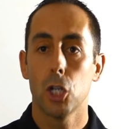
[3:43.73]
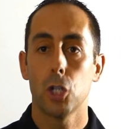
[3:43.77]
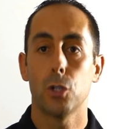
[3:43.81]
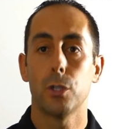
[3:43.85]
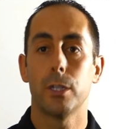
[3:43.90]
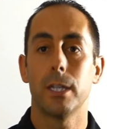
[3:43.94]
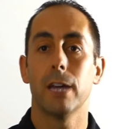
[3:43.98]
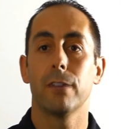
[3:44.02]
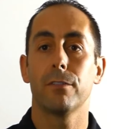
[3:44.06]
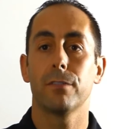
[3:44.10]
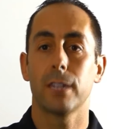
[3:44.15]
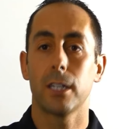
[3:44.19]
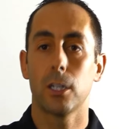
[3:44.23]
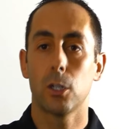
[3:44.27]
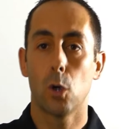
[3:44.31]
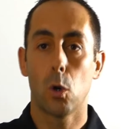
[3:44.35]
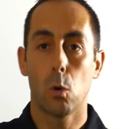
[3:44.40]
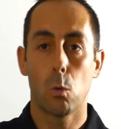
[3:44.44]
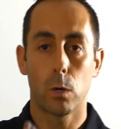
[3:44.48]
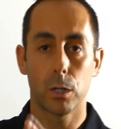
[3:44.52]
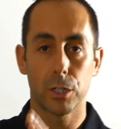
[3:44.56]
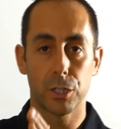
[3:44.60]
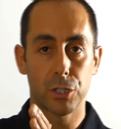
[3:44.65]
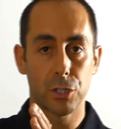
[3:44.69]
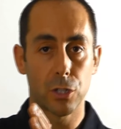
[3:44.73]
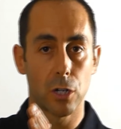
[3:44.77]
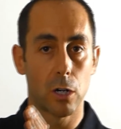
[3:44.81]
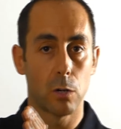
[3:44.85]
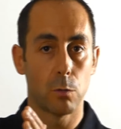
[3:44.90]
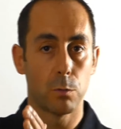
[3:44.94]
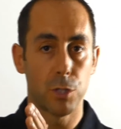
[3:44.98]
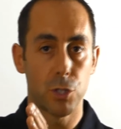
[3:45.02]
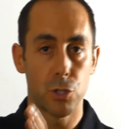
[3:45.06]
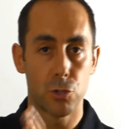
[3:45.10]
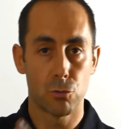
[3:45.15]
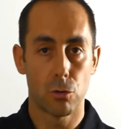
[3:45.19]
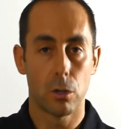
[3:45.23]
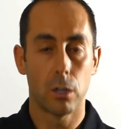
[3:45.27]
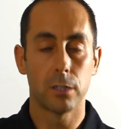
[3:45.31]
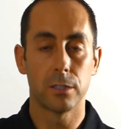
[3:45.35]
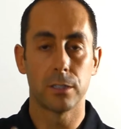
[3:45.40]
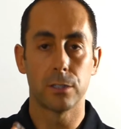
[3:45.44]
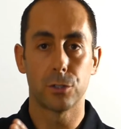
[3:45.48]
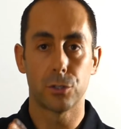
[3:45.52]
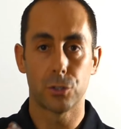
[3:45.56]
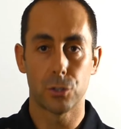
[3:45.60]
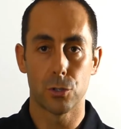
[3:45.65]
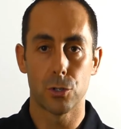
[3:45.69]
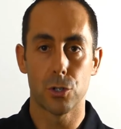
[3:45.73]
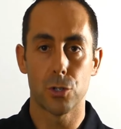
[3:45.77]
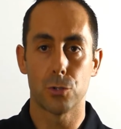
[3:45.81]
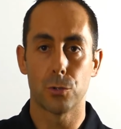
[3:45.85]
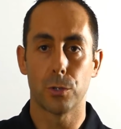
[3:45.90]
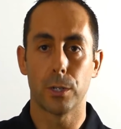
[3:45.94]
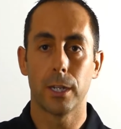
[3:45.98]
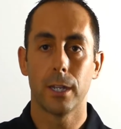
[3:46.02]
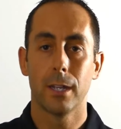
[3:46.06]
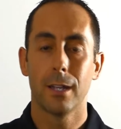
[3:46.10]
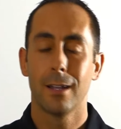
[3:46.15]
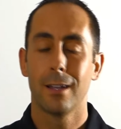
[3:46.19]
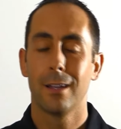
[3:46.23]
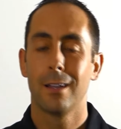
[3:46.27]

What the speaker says: you definitely don't want to start with drugs and surgery.